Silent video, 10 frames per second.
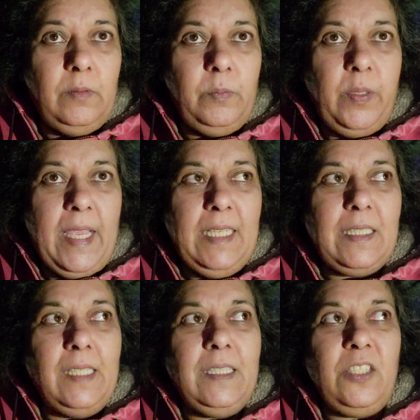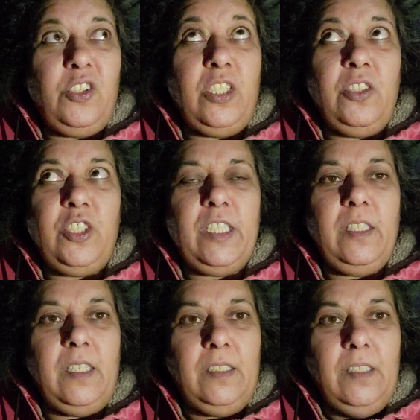place. And this
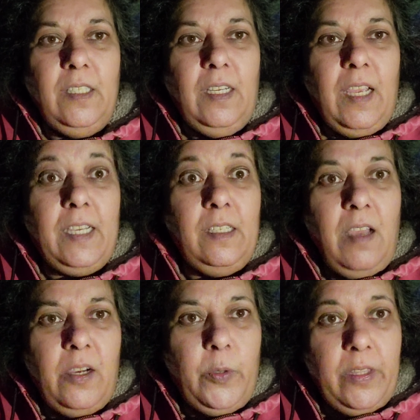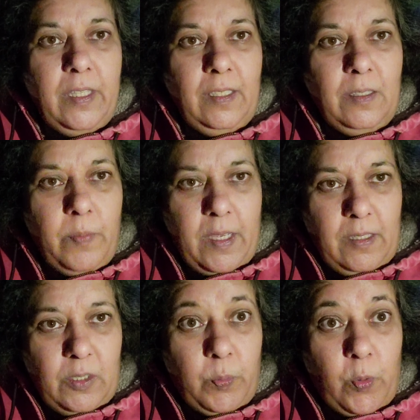chinchilla, I cannot quit thinking about
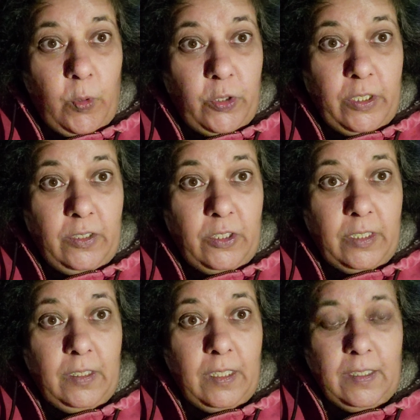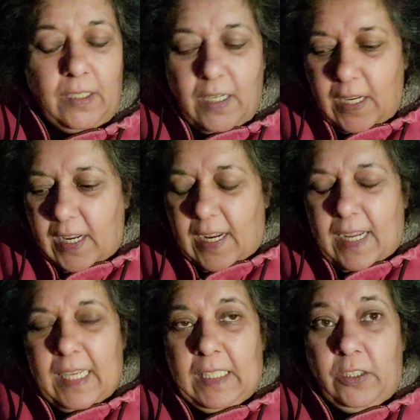this poor chinchilla.
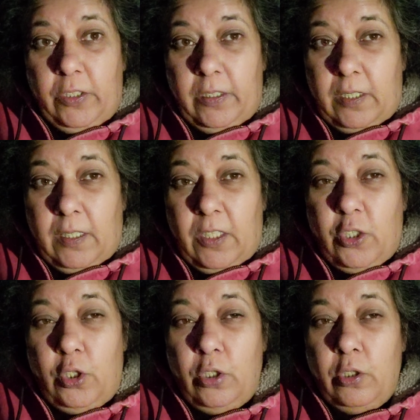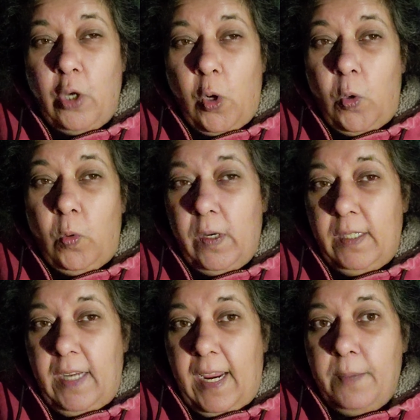It looked so
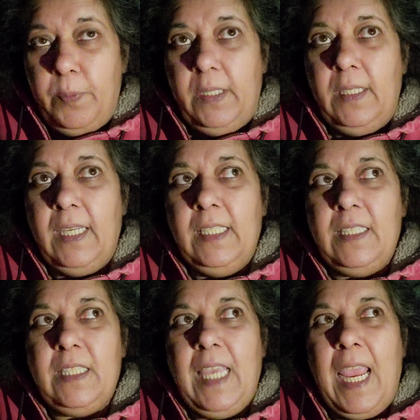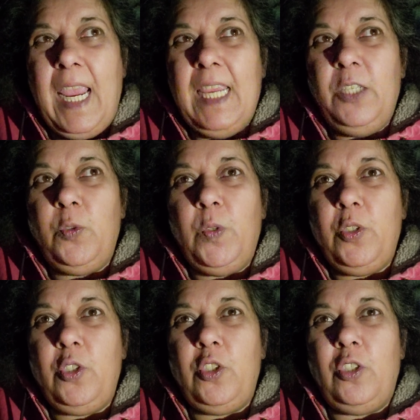unhappy and its cage was
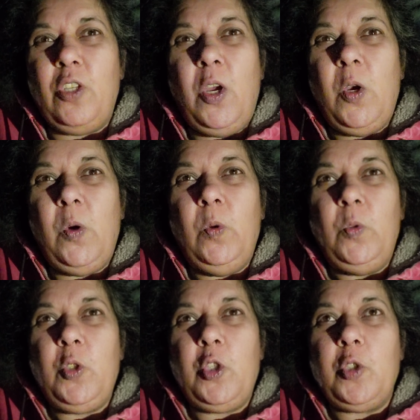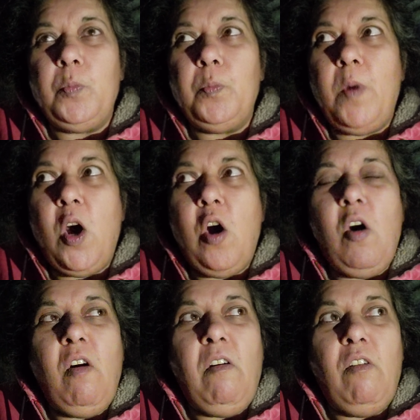so
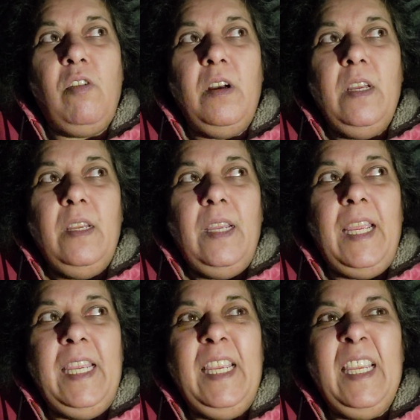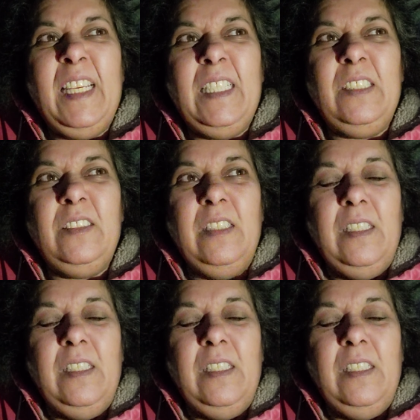small and